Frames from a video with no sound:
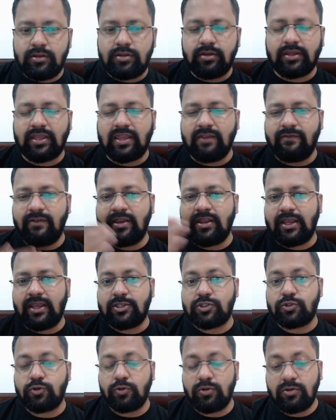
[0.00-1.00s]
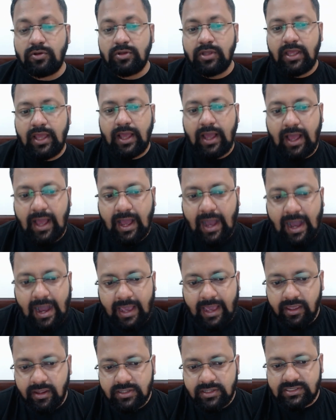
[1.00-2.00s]
giving rise to a
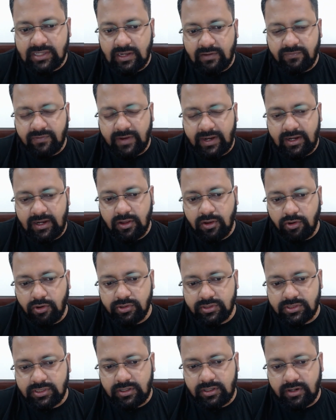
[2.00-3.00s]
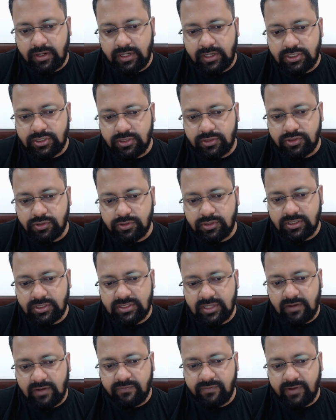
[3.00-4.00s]
higher sulfide concentration. So the
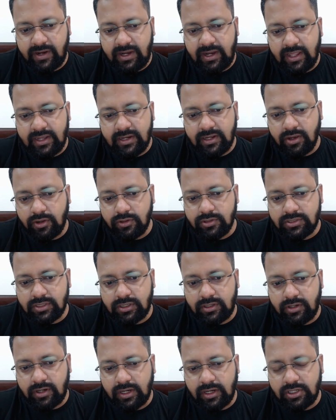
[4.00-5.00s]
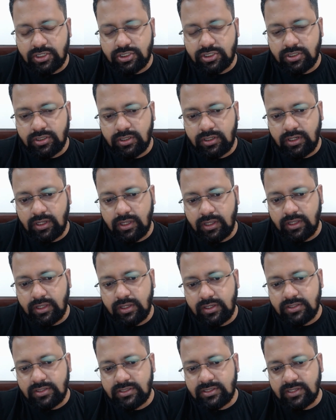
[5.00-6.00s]
sulfide ion concentration
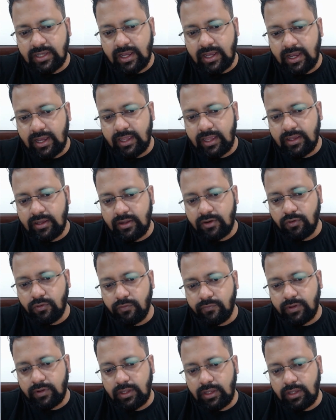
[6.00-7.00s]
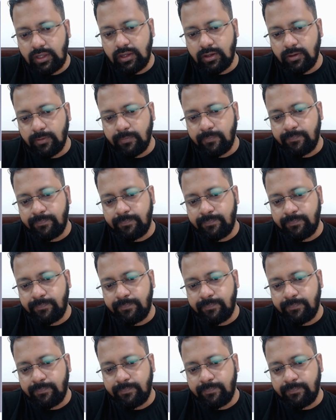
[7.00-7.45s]
is higher over here.